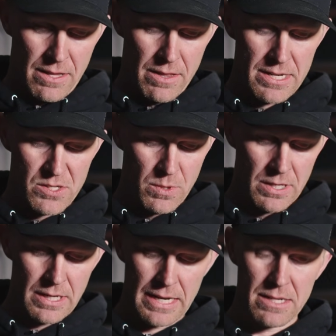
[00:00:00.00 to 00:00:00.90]
This
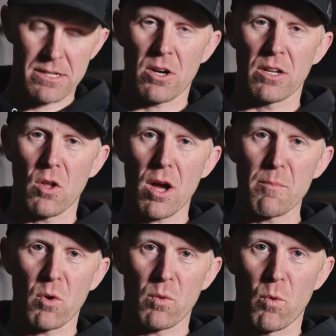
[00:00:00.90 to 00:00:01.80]
one is got a
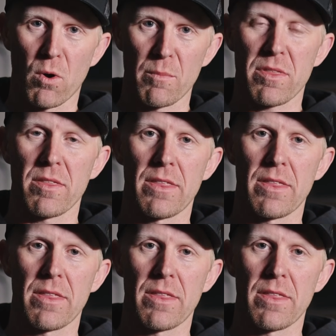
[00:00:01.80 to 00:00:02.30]
lot more warmth